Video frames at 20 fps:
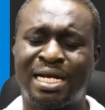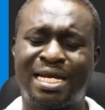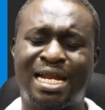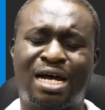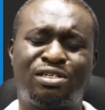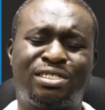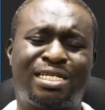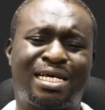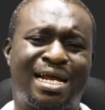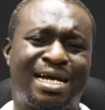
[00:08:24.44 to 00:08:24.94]

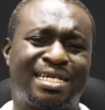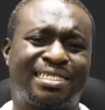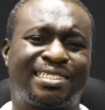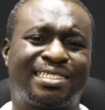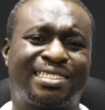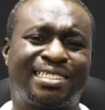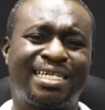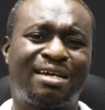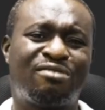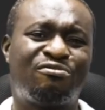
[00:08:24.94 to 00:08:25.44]
Now, there are
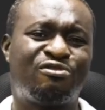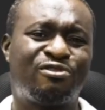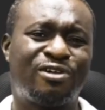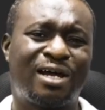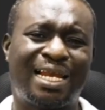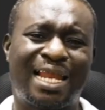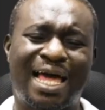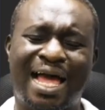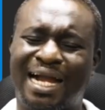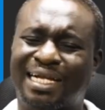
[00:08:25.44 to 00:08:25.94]

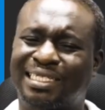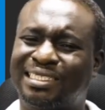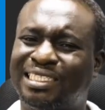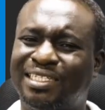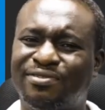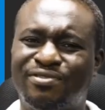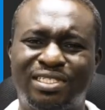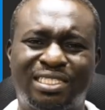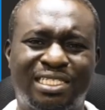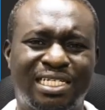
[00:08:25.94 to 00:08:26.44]
several
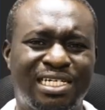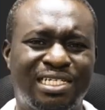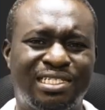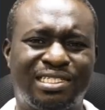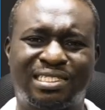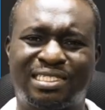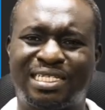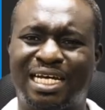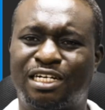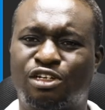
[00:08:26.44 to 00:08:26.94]

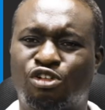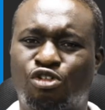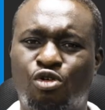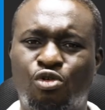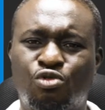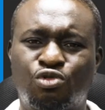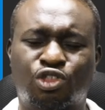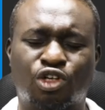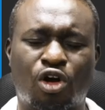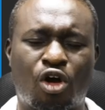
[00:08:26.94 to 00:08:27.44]
activities that
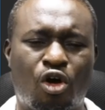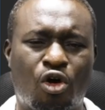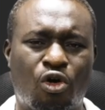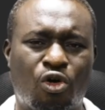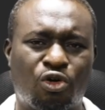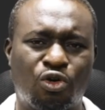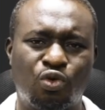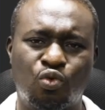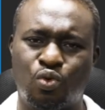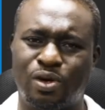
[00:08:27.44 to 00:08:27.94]
goes
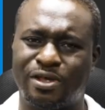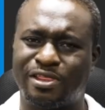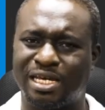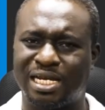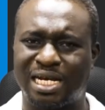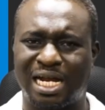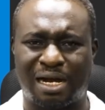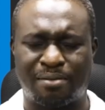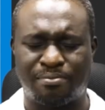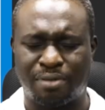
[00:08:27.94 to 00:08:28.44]
on
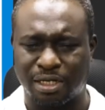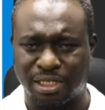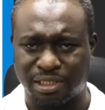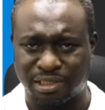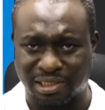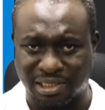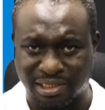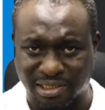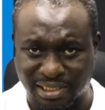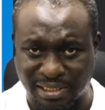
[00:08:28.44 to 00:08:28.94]
within our body
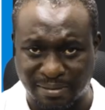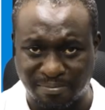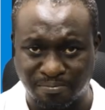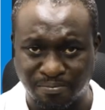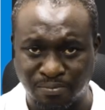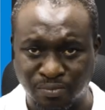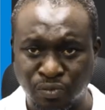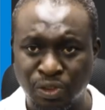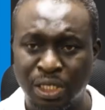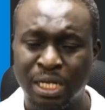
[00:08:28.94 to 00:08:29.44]
system.
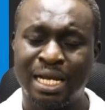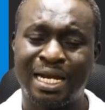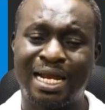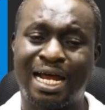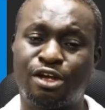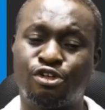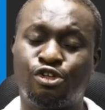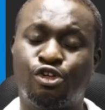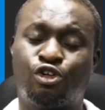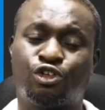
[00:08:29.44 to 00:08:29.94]

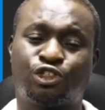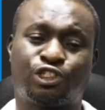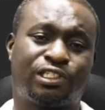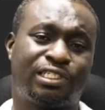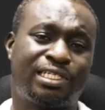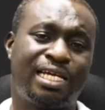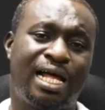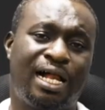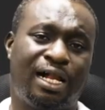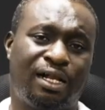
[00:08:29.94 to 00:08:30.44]
Now, your
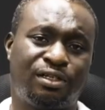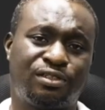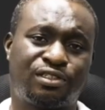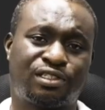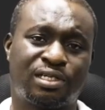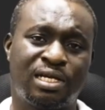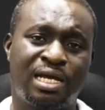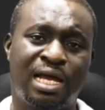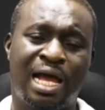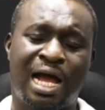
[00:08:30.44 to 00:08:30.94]

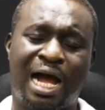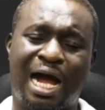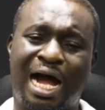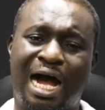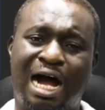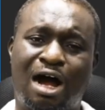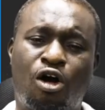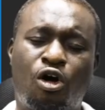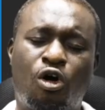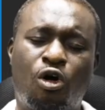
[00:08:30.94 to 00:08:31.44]
cells
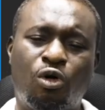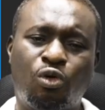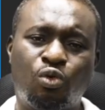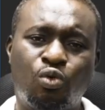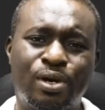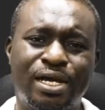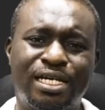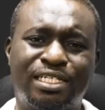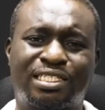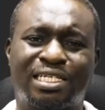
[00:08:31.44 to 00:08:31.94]
are
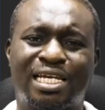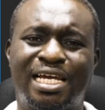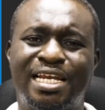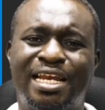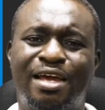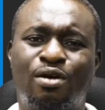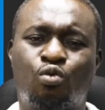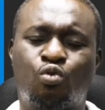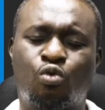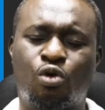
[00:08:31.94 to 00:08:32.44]
always
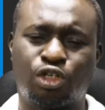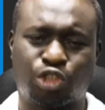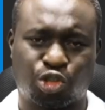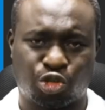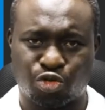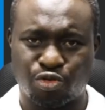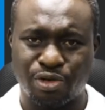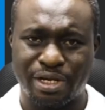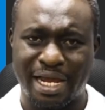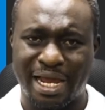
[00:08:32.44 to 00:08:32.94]
in a
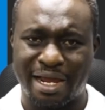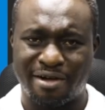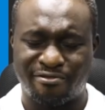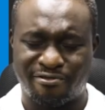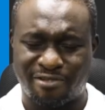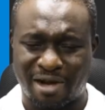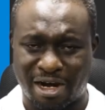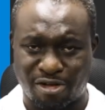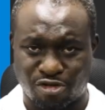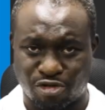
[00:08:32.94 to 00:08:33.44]
watery
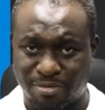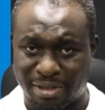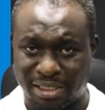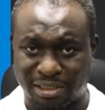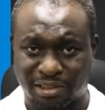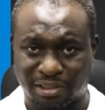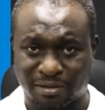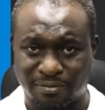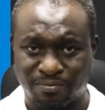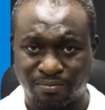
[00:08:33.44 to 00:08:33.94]

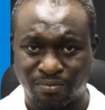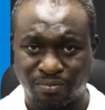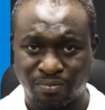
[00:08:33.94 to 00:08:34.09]
environment.